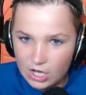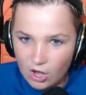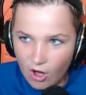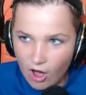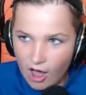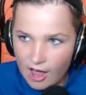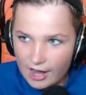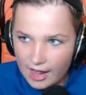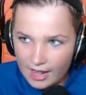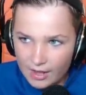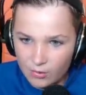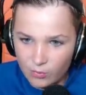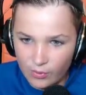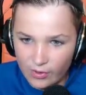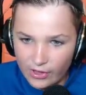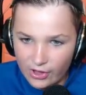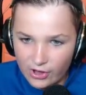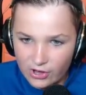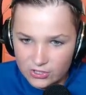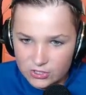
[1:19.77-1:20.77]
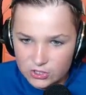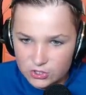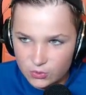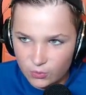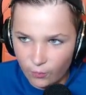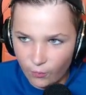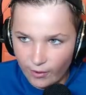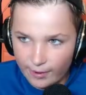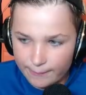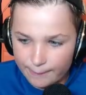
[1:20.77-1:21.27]
god, I weigh
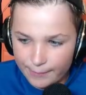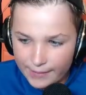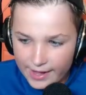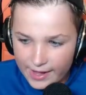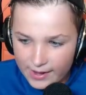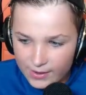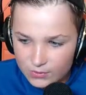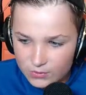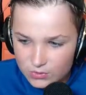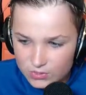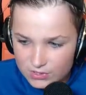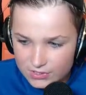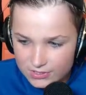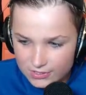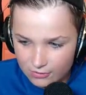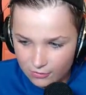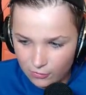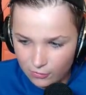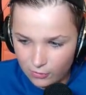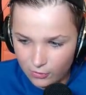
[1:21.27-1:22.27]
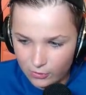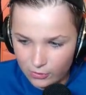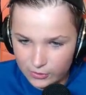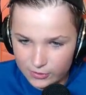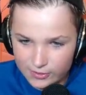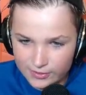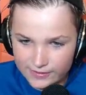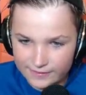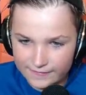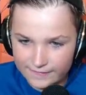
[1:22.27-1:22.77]
101 pounds. Holy.
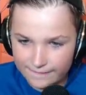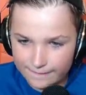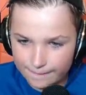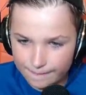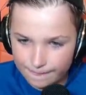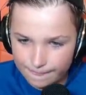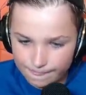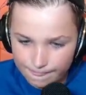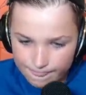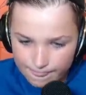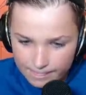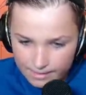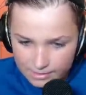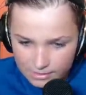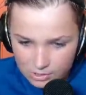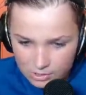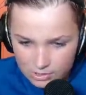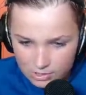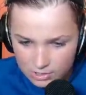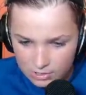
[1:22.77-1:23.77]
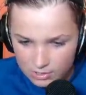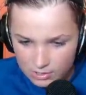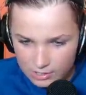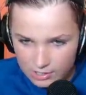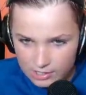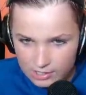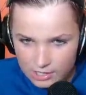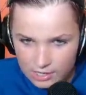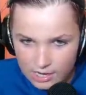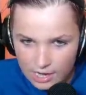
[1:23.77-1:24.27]
I'm only
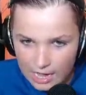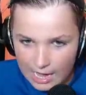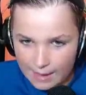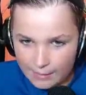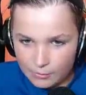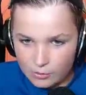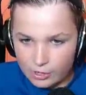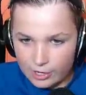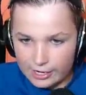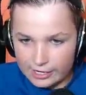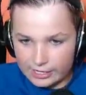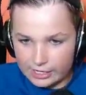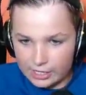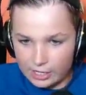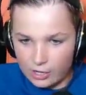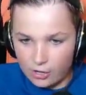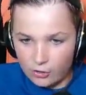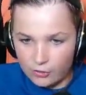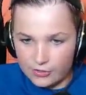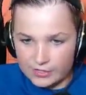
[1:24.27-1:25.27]
71. I'm gonna kill